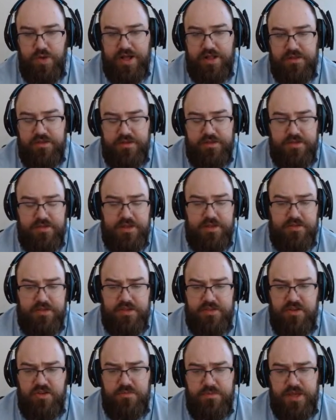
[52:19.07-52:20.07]
Well,
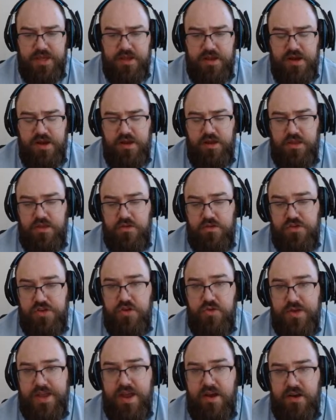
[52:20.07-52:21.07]
excuse me.
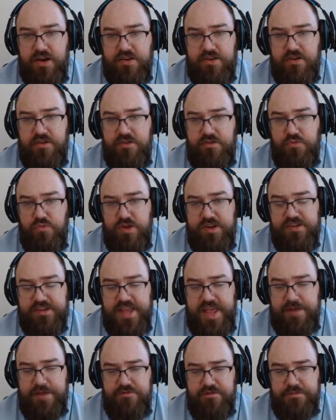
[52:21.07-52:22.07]
2 characters which
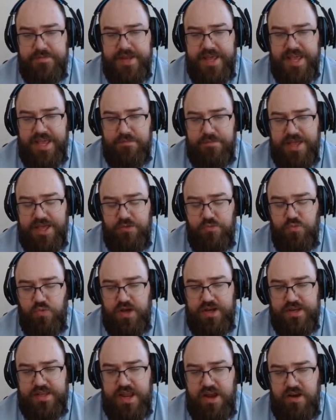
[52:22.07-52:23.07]
came from name and
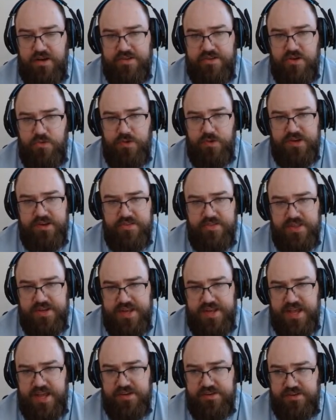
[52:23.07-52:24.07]
1 character which is the
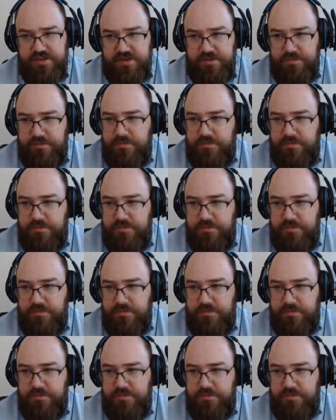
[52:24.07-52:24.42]
dash.